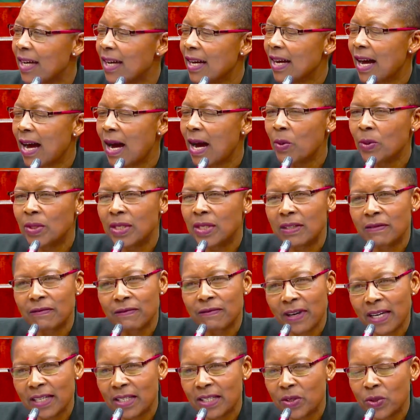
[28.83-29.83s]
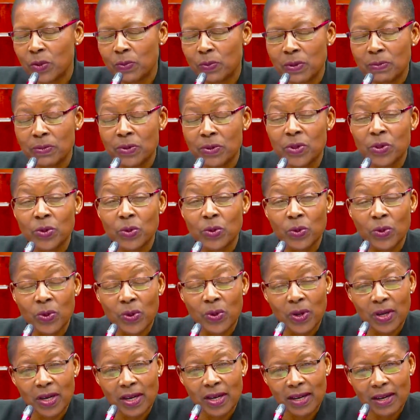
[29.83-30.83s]
I would invite you people to
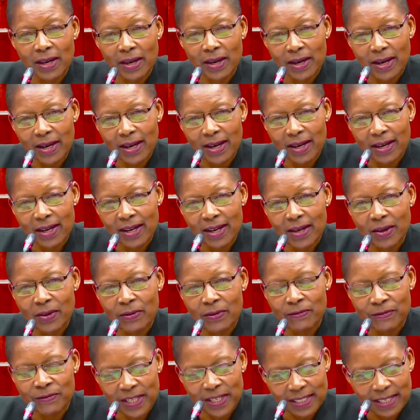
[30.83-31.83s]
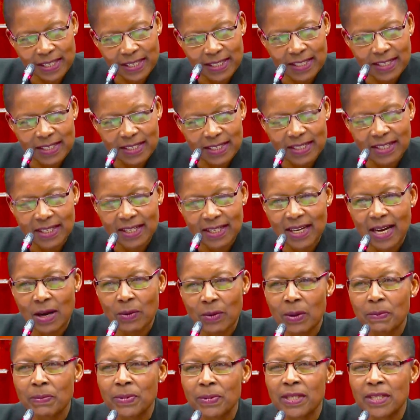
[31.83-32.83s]
visit
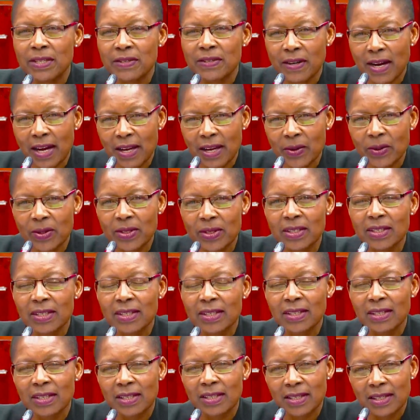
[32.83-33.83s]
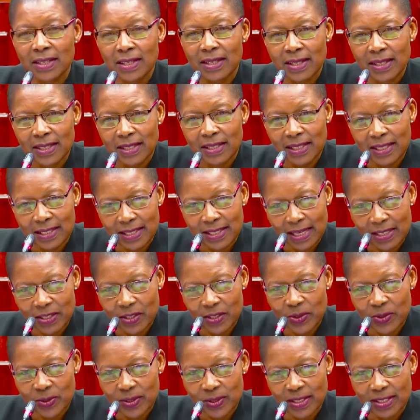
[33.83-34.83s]
our pretrial
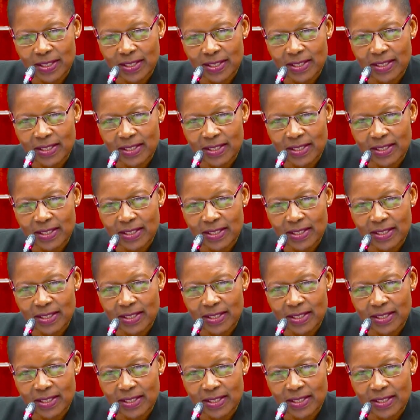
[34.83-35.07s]
detentions.